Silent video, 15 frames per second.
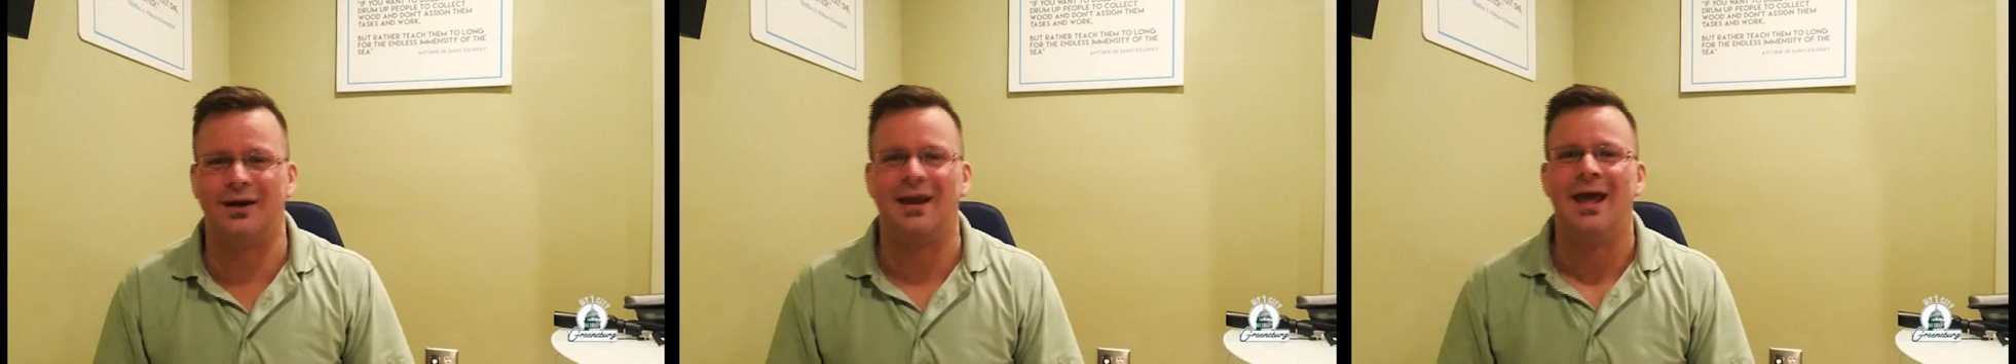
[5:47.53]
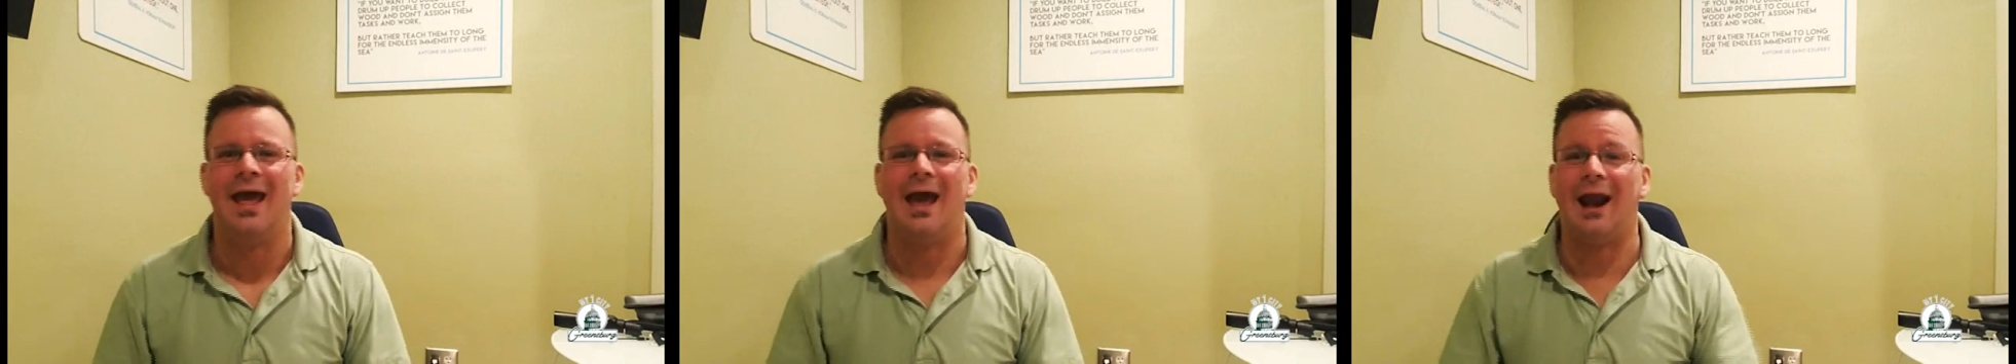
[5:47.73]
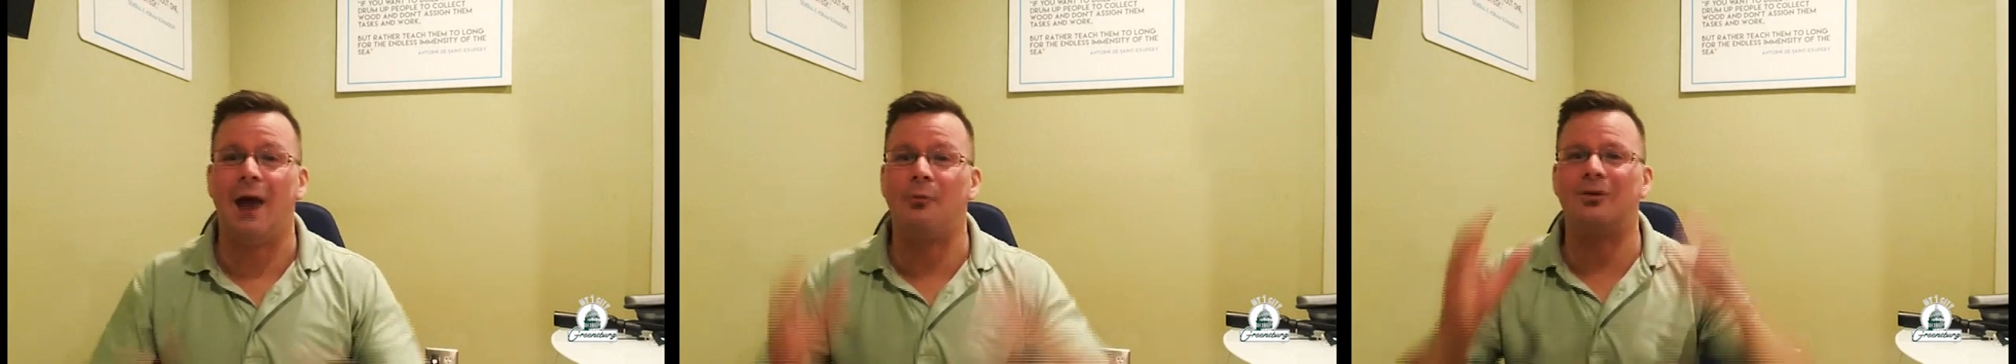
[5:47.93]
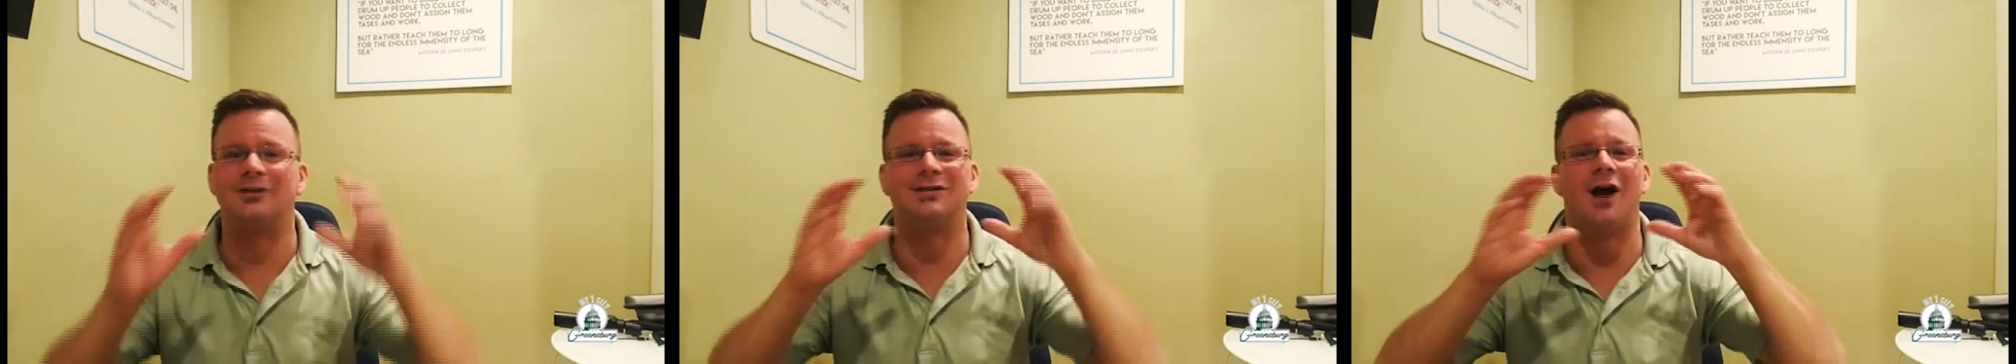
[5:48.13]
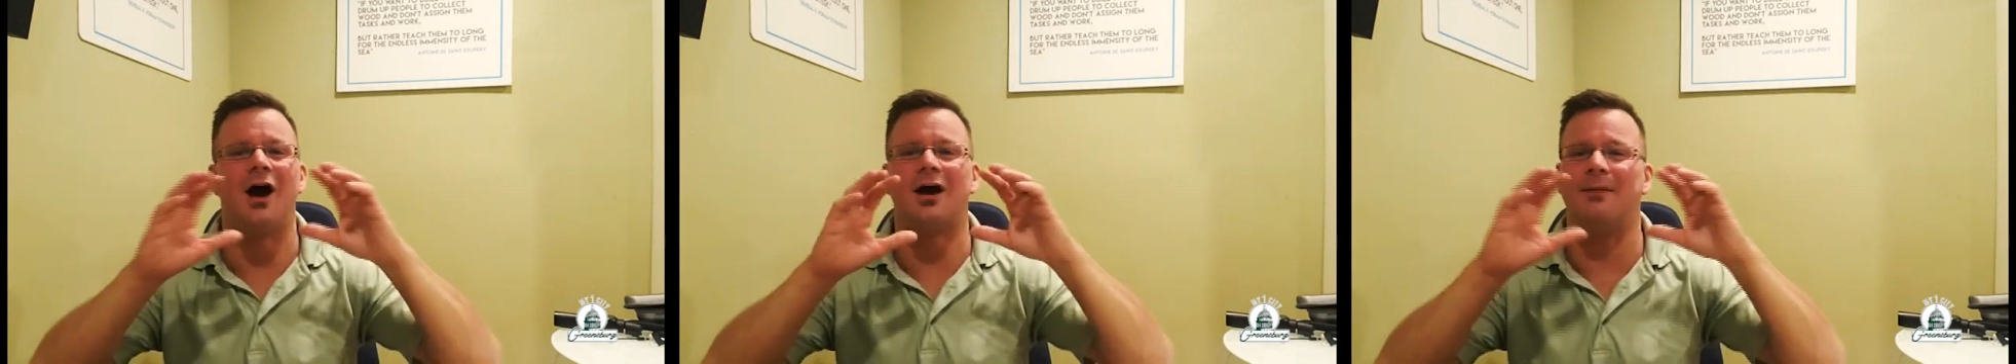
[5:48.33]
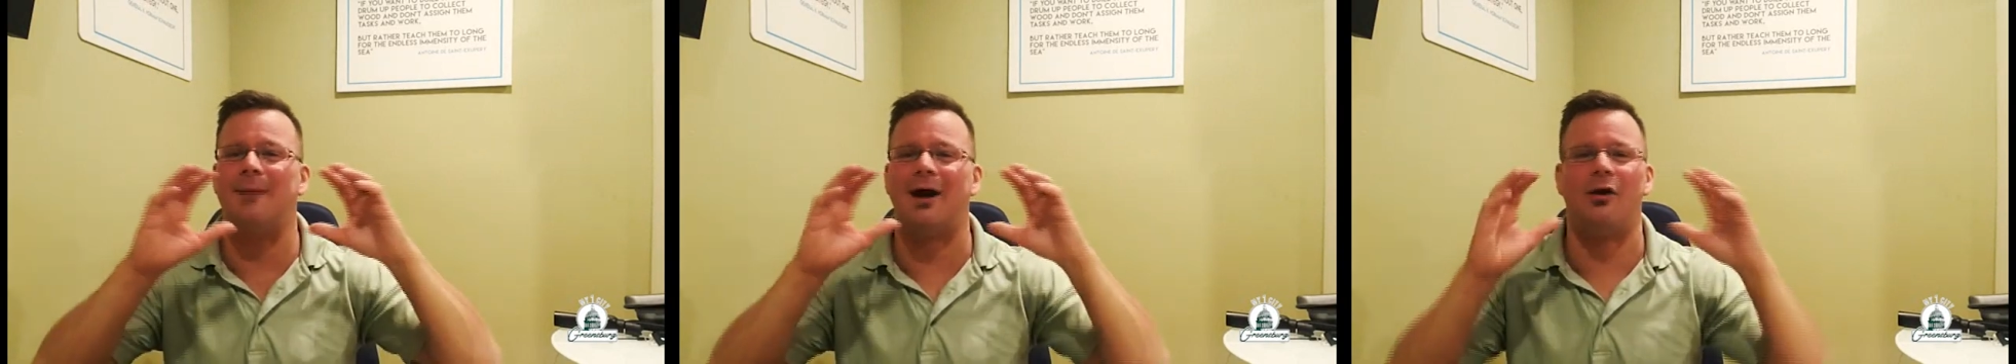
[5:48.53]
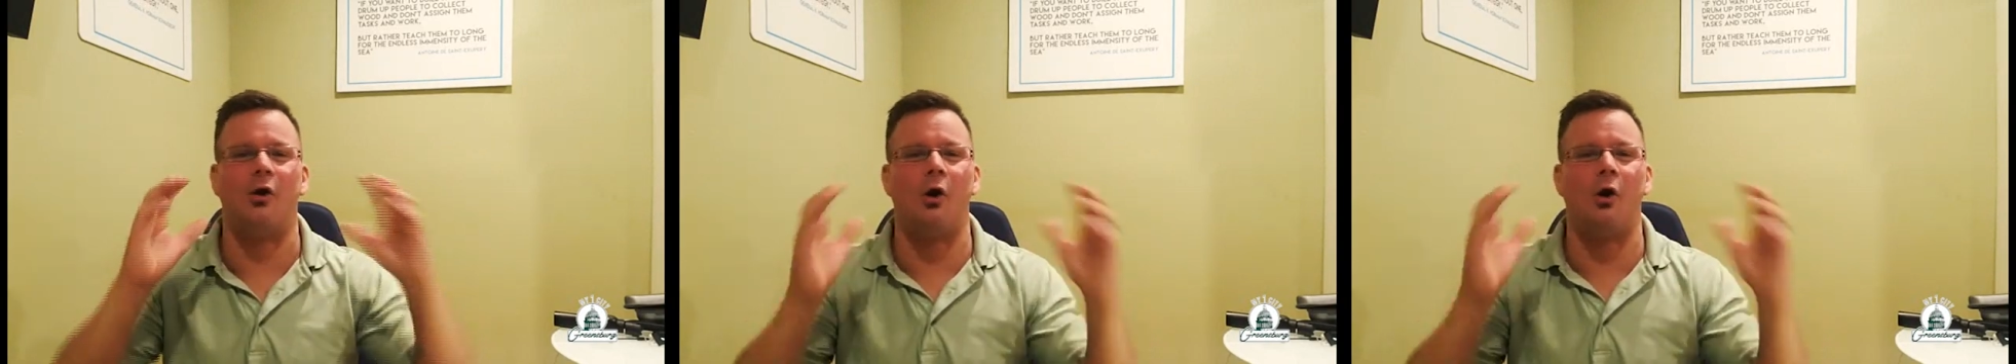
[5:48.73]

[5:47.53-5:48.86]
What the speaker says: and I want to talk about